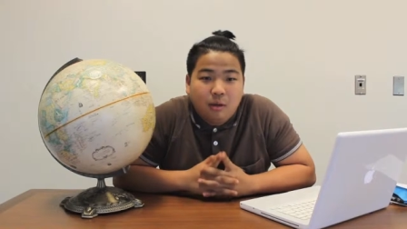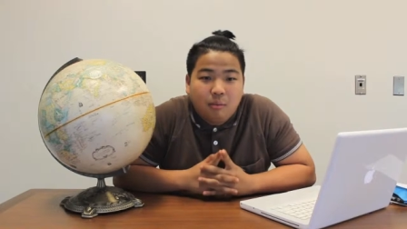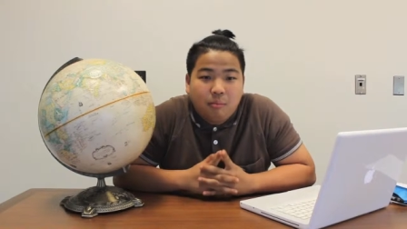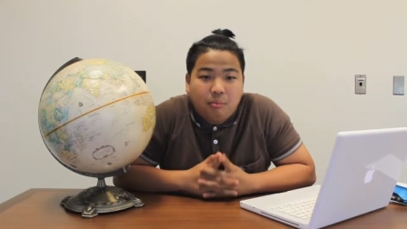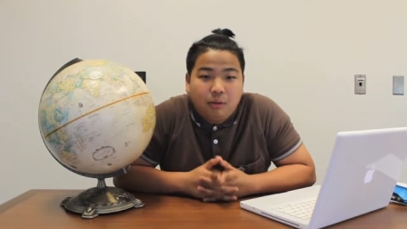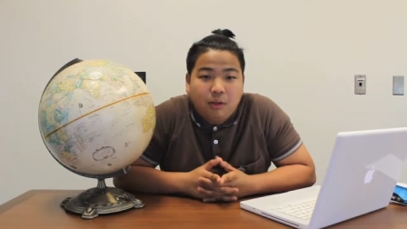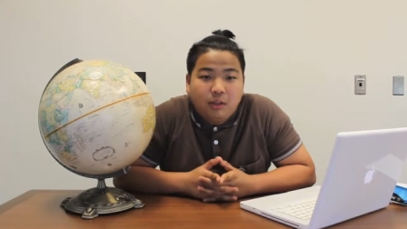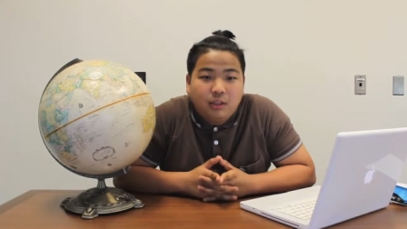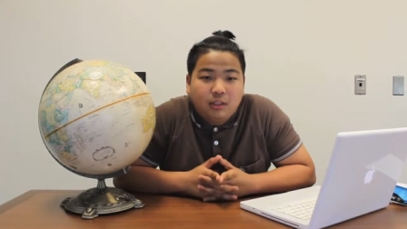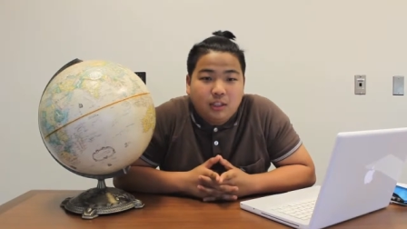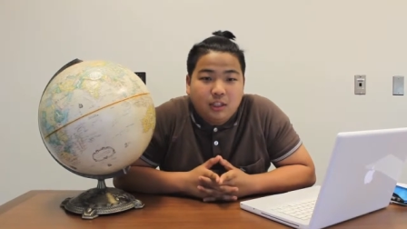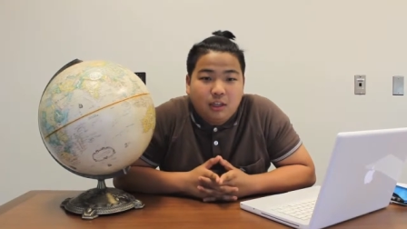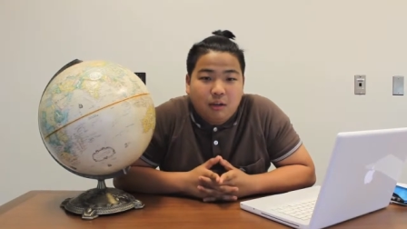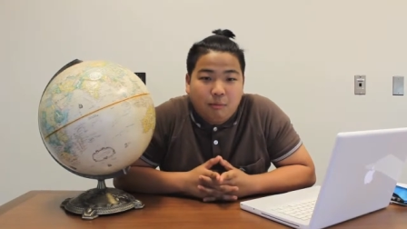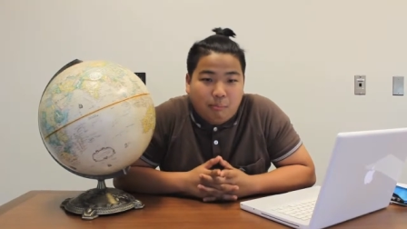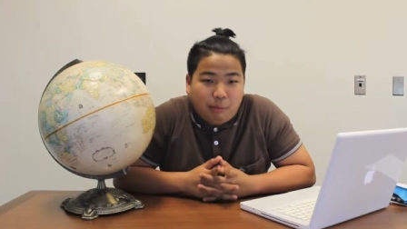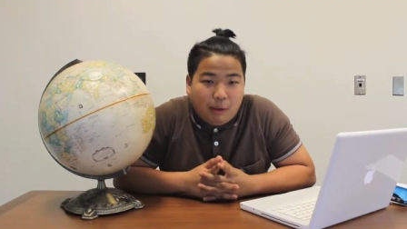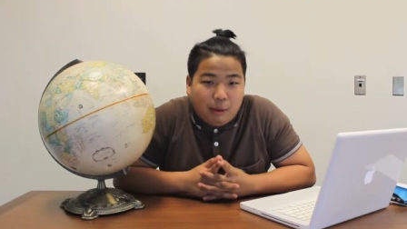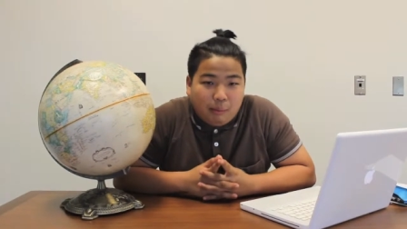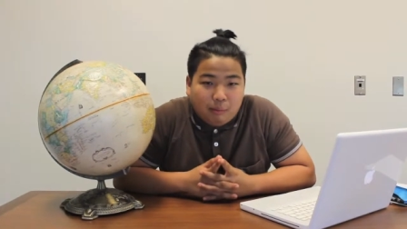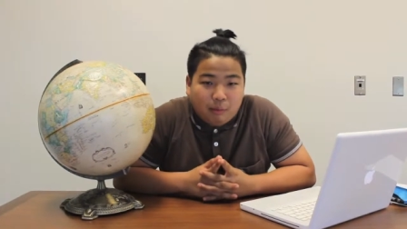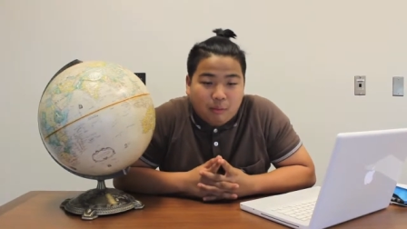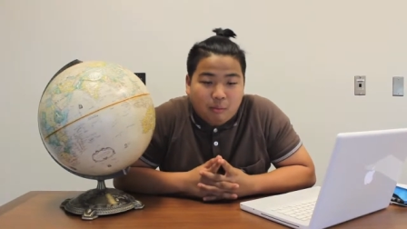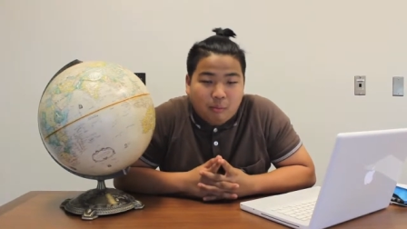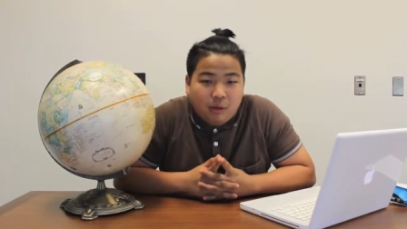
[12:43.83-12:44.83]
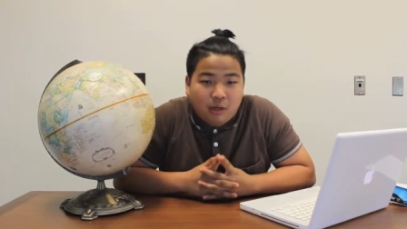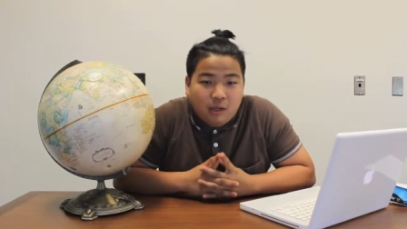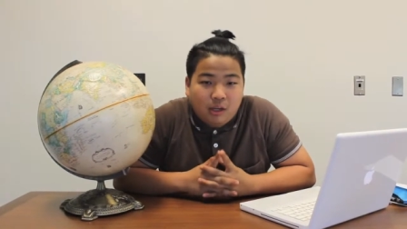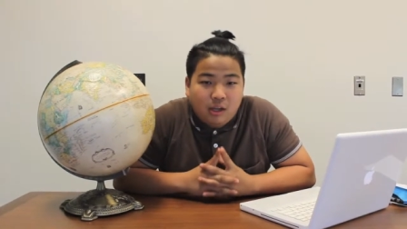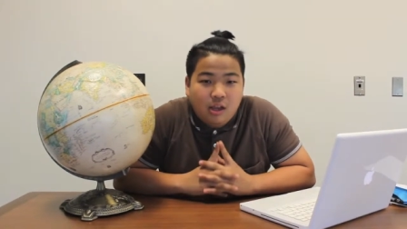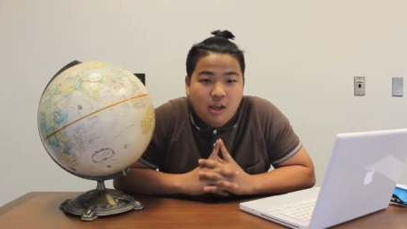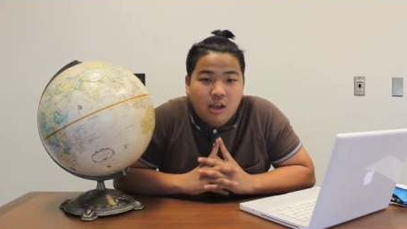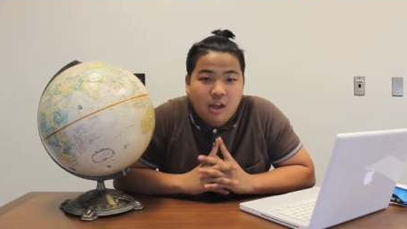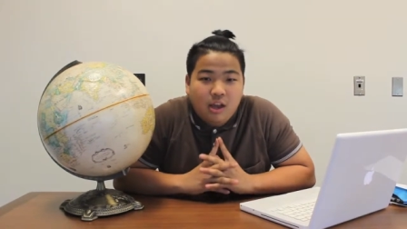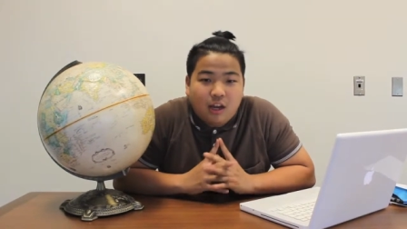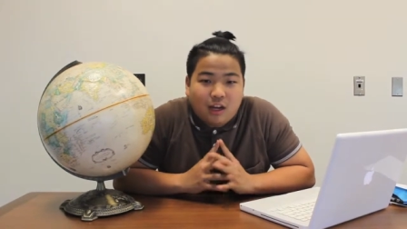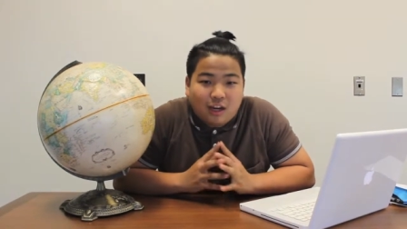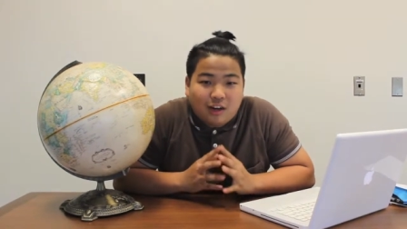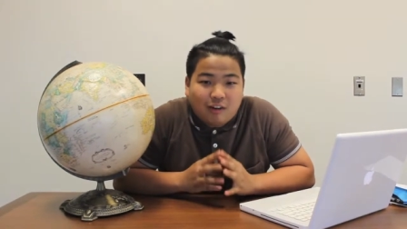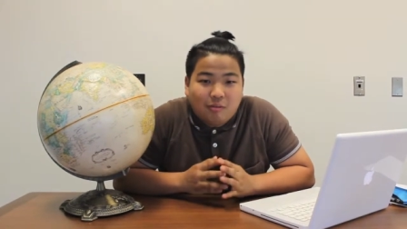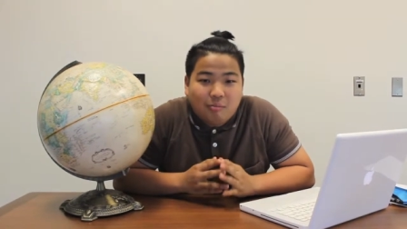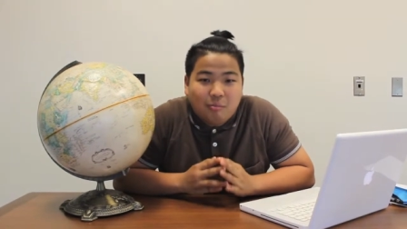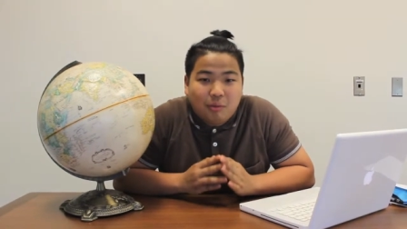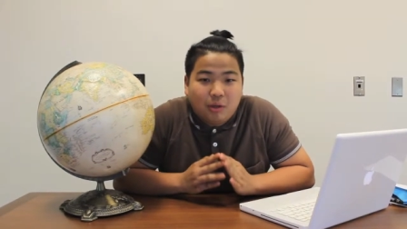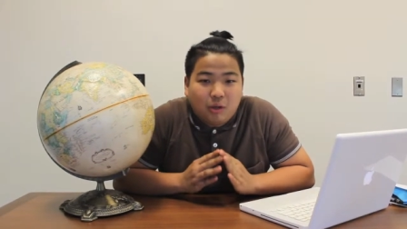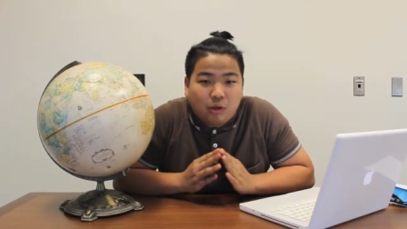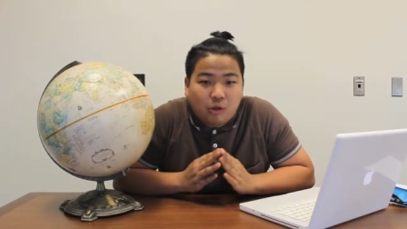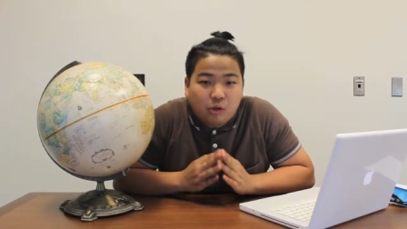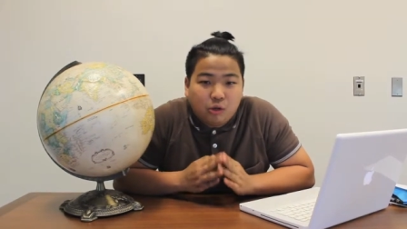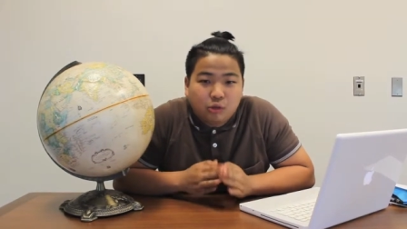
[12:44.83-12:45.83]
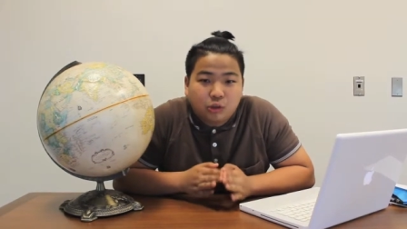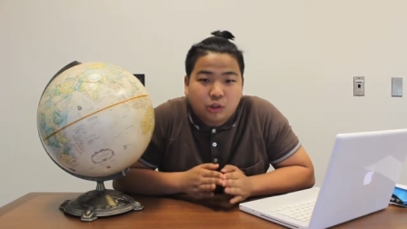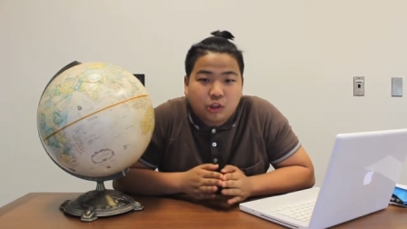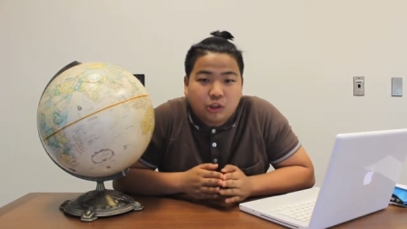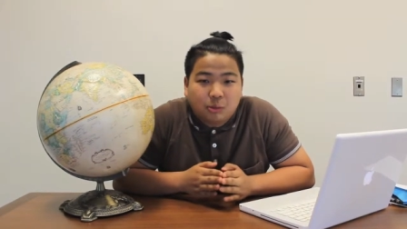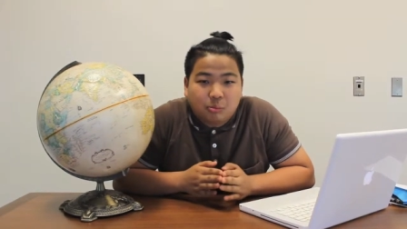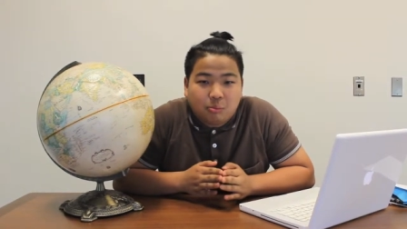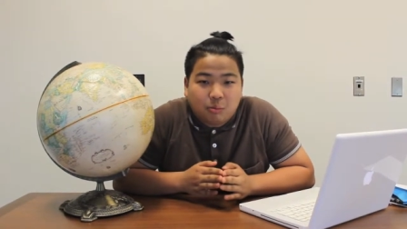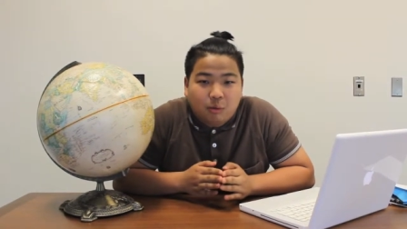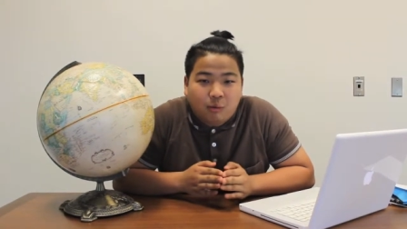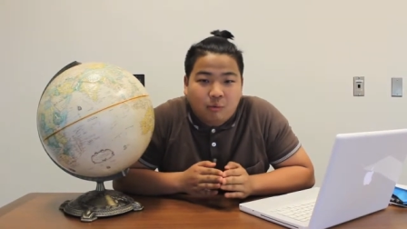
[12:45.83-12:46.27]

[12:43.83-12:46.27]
plenty of paper money, government ownership